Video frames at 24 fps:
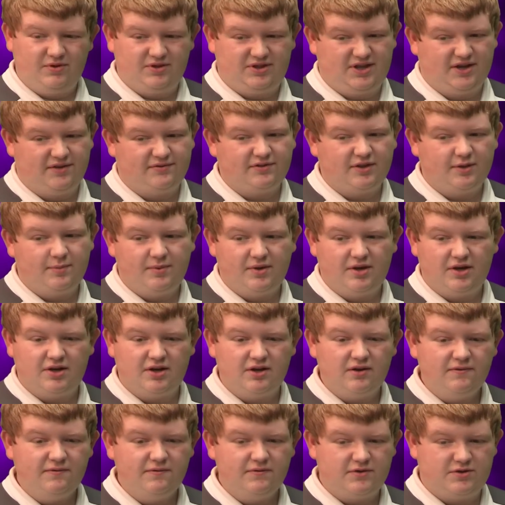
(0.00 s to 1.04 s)
definitely be
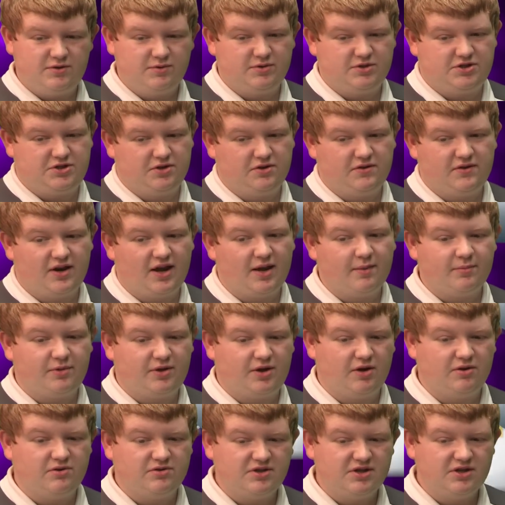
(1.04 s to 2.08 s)
enough to ensure that I'm
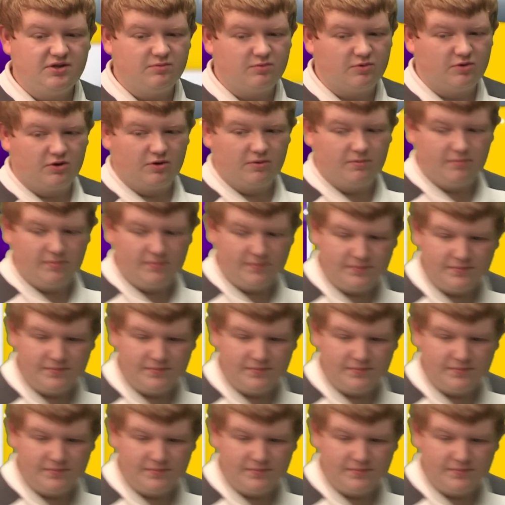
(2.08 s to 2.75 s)
cozy and warm.